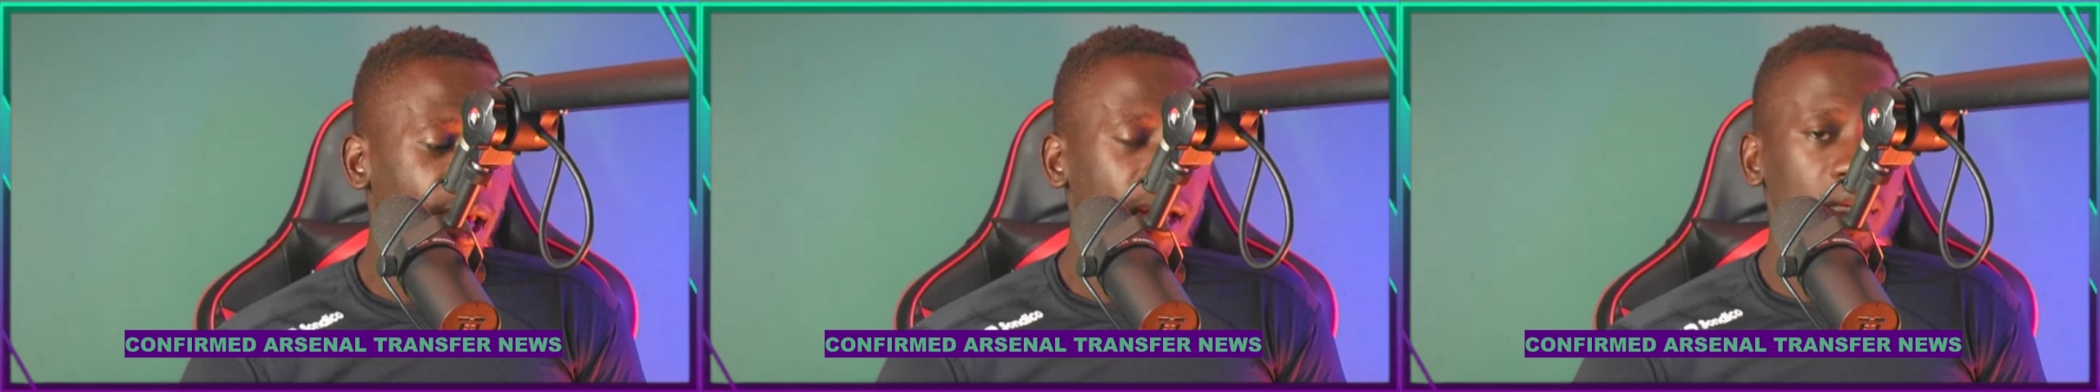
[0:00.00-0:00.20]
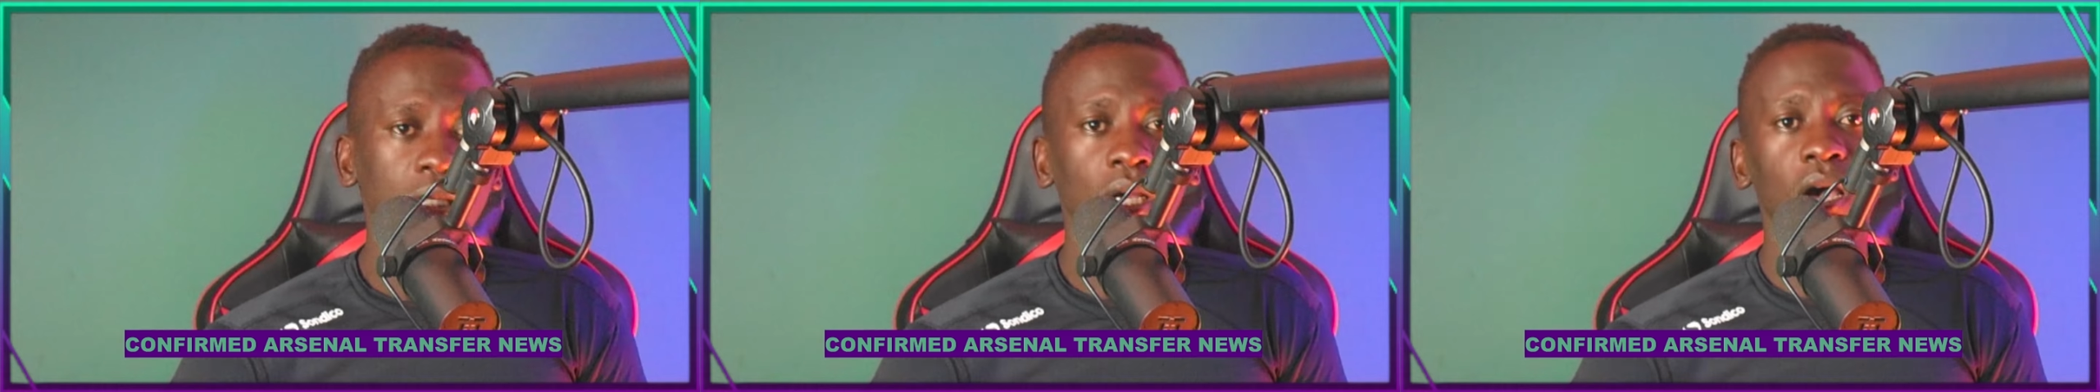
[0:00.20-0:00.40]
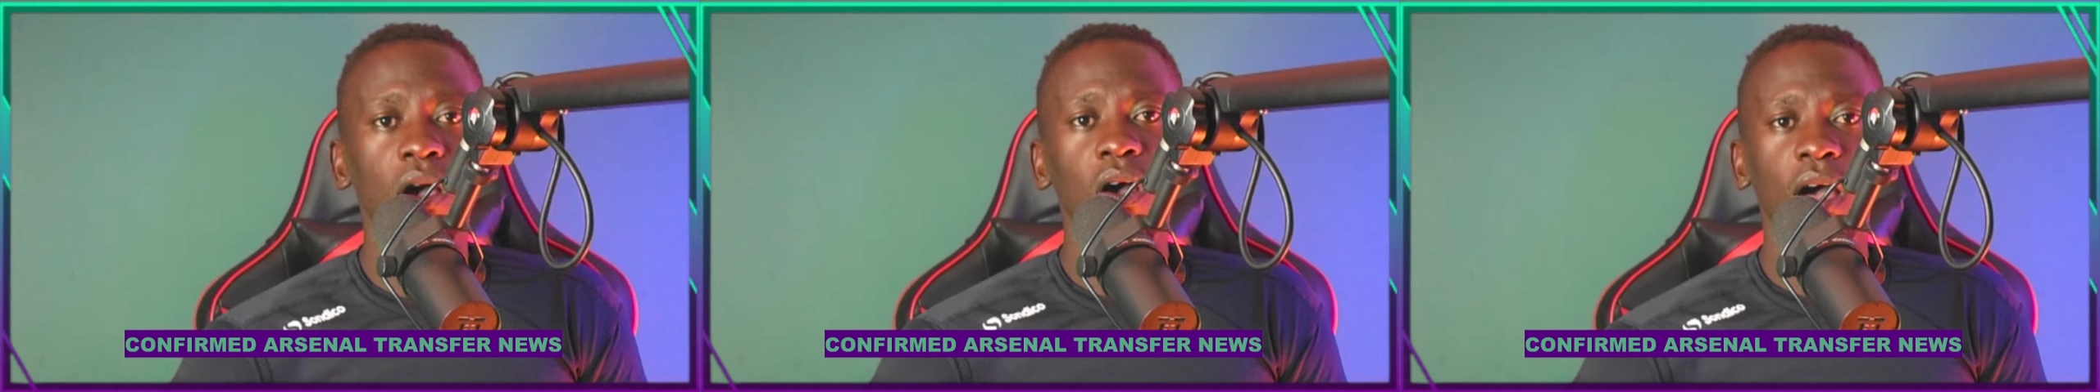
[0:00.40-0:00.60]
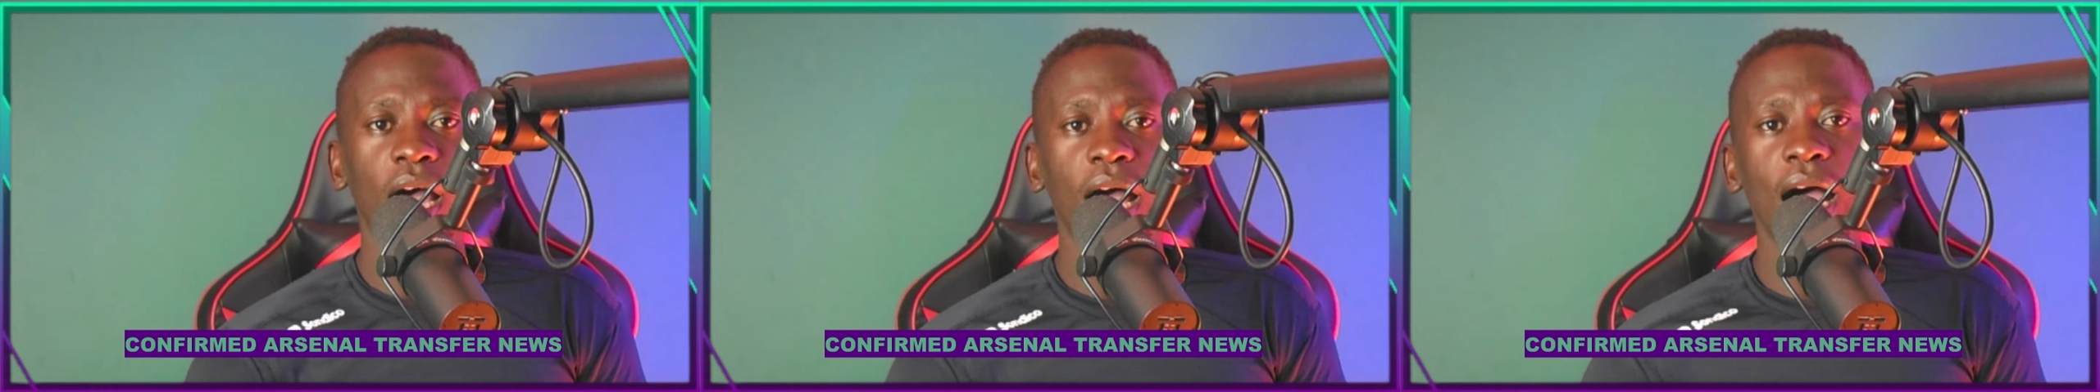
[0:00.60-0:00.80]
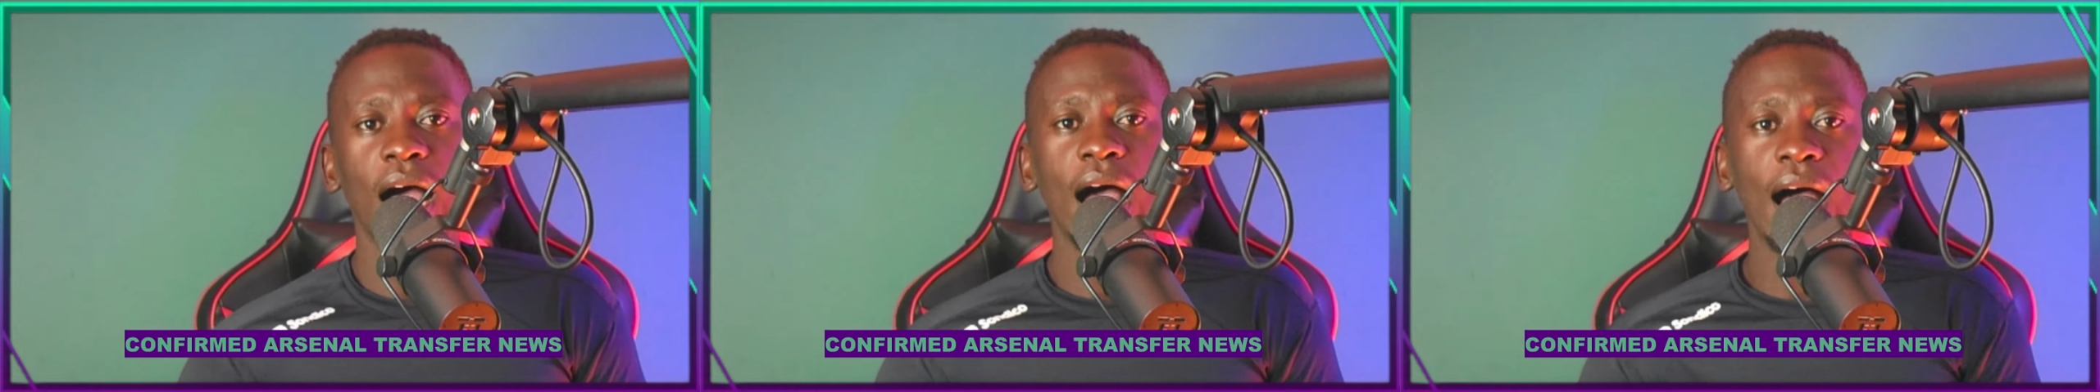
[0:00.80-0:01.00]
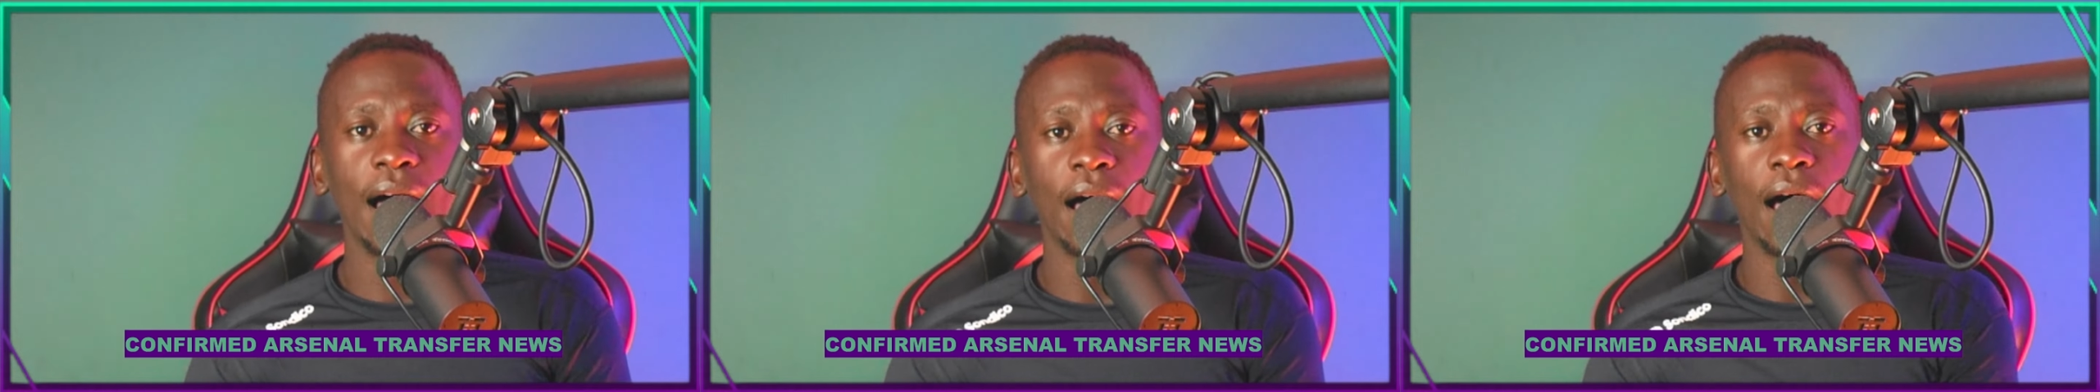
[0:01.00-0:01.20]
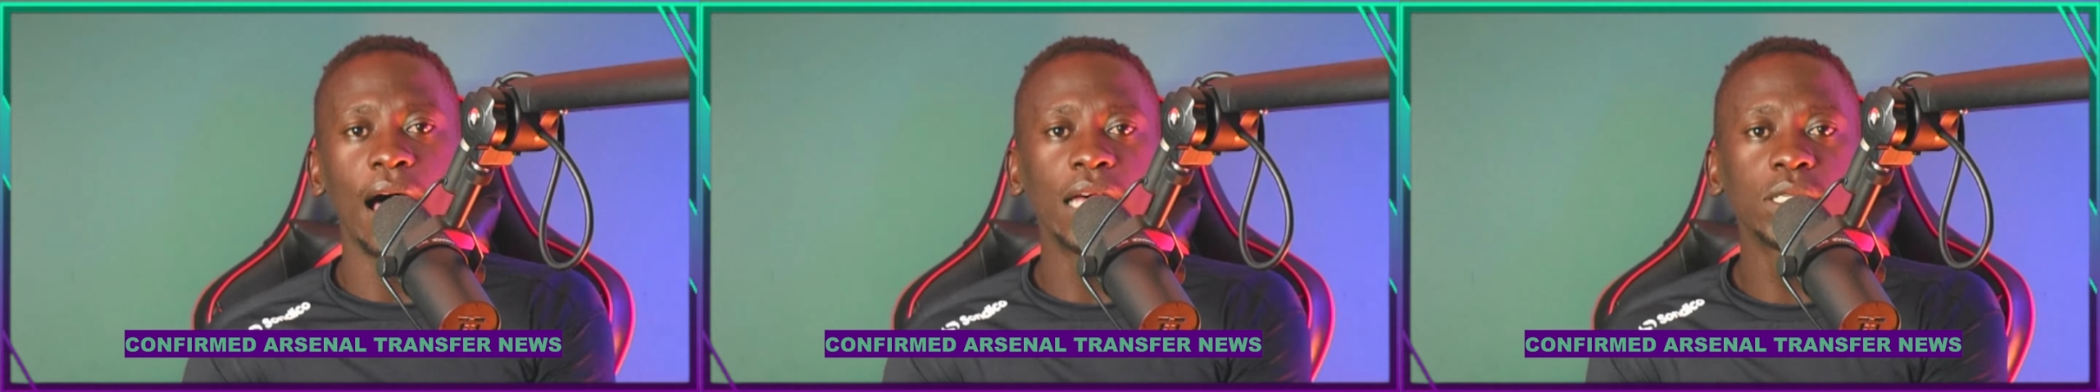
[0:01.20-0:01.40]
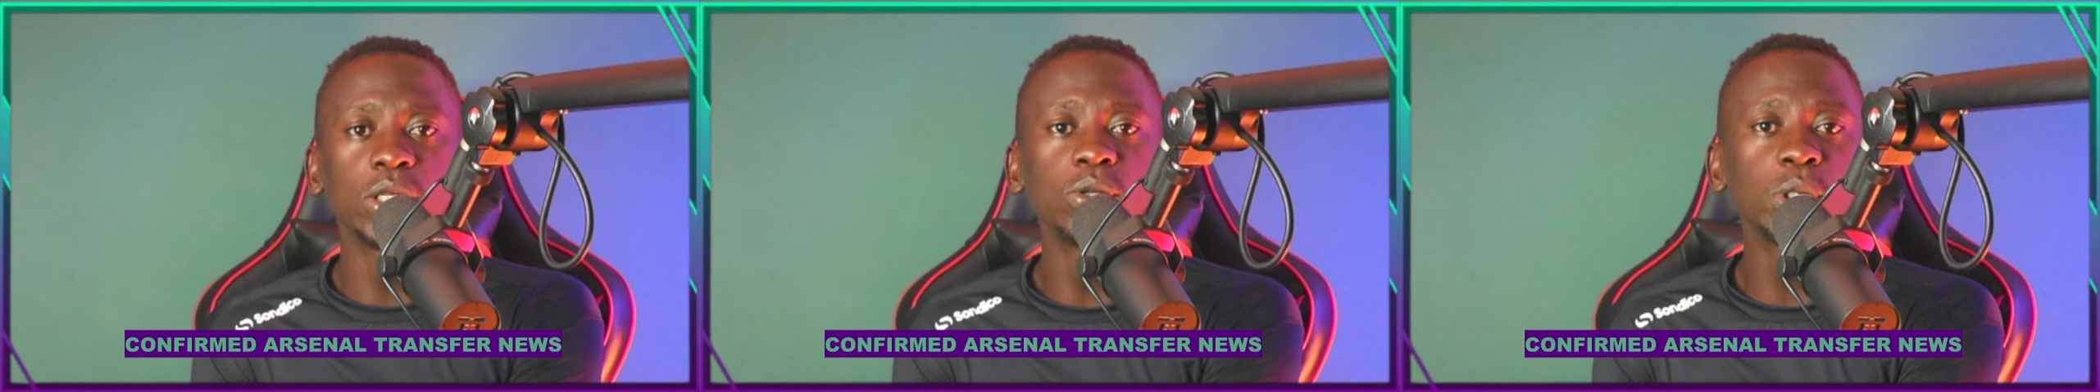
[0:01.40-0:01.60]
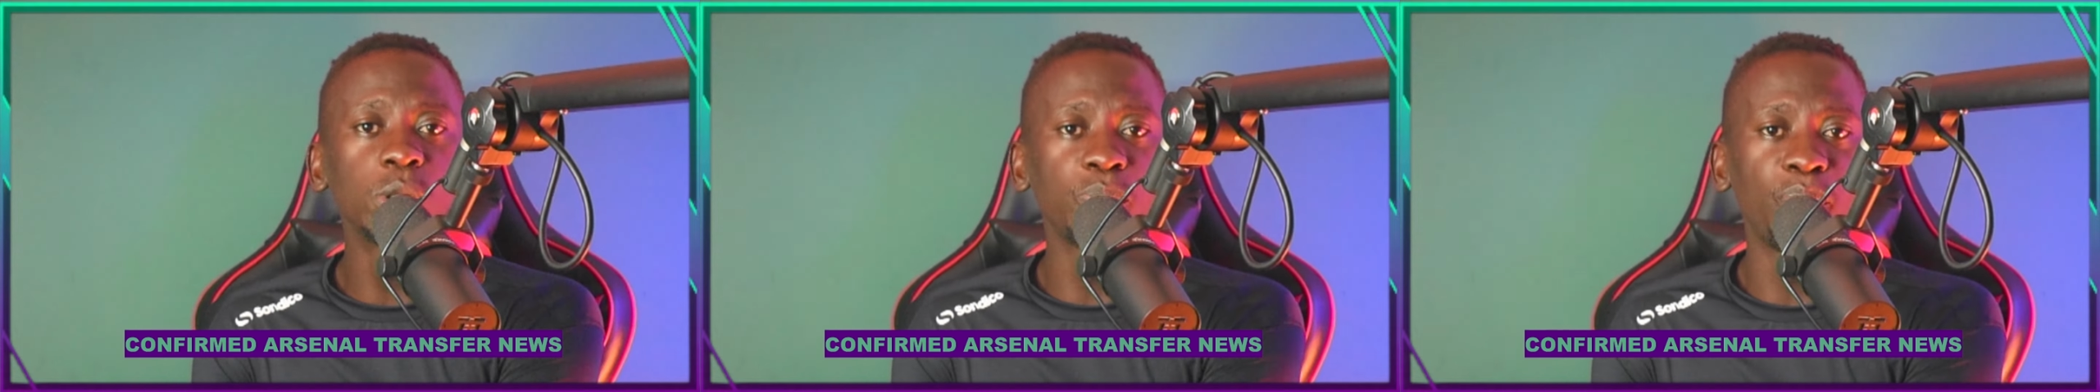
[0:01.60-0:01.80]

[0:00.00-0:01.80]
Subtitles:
So Arsenal's